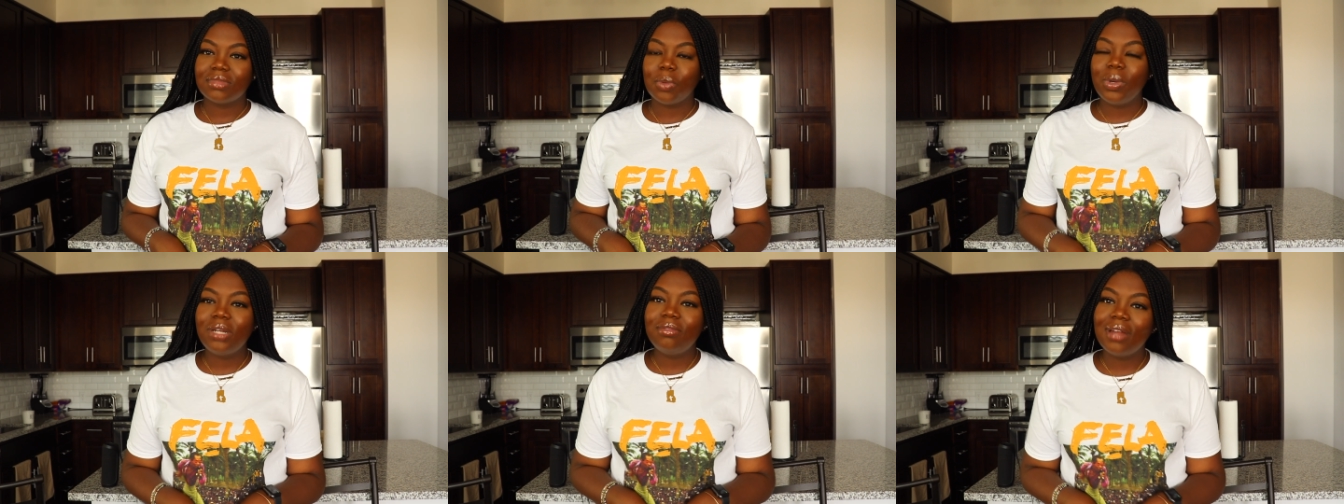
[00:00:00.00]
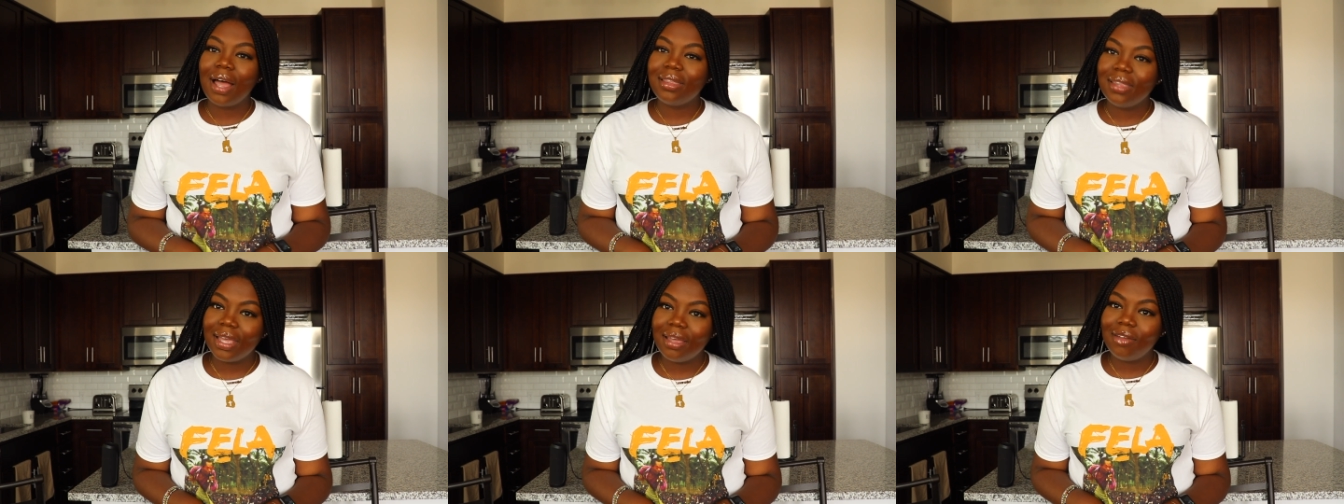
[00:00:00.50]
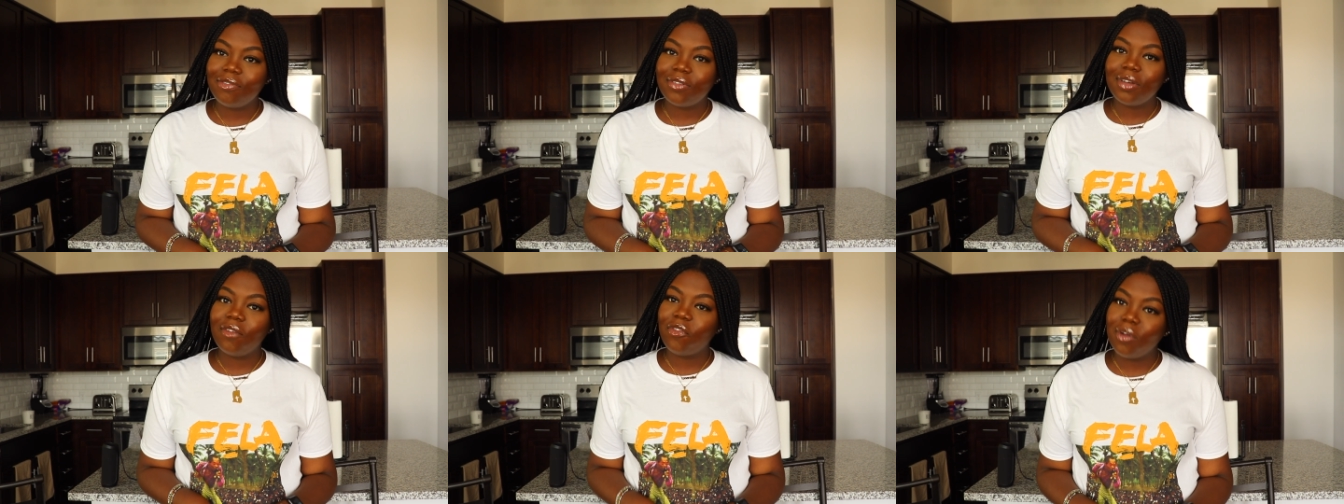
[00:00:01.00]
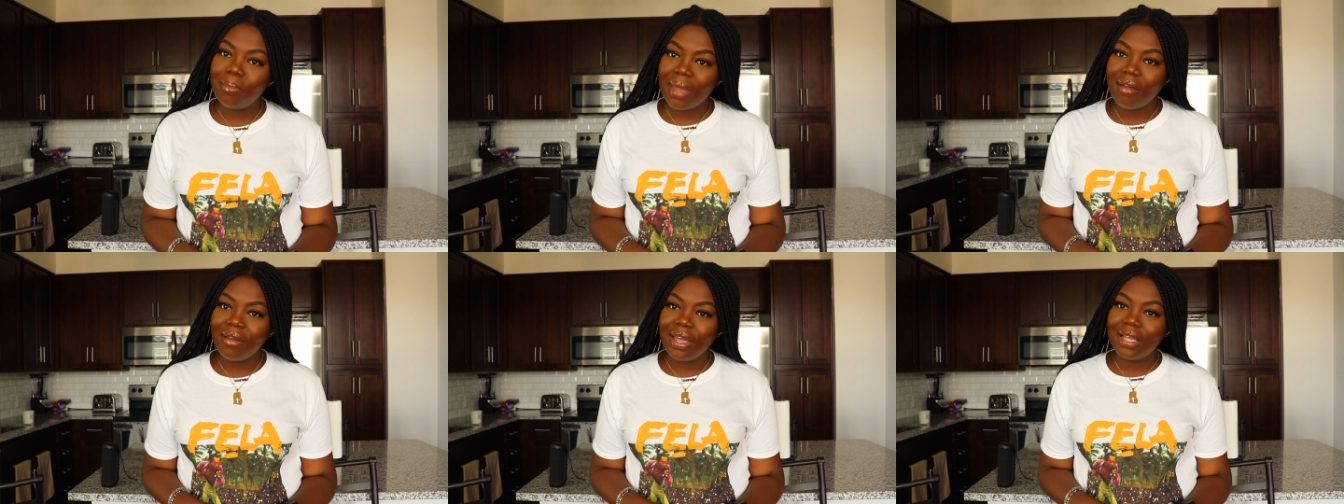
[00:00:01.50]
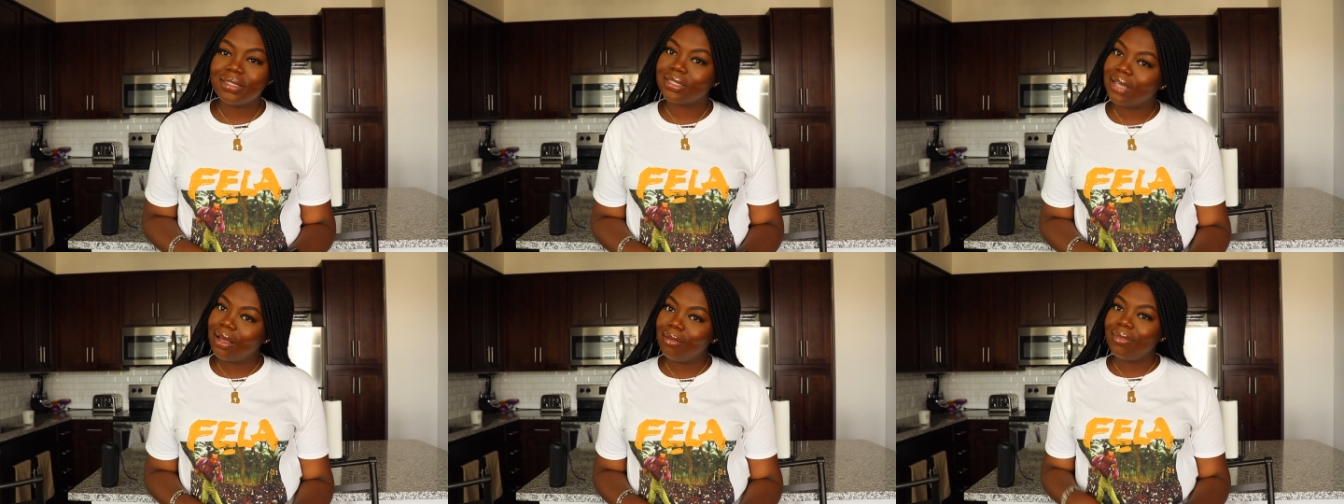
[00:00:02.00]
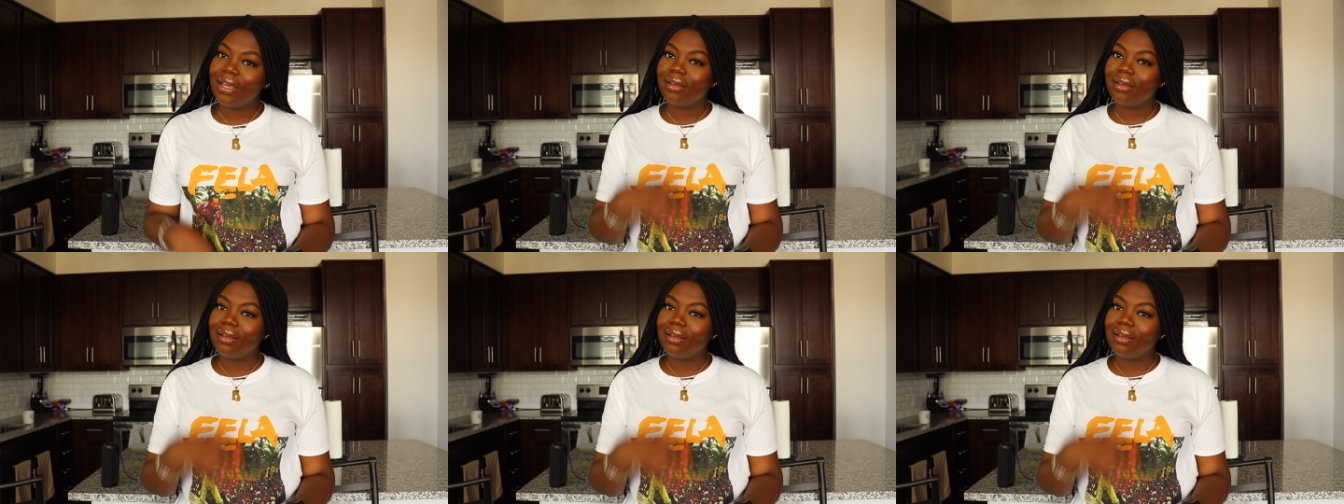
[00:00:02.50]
we do not live for marriage. Oh my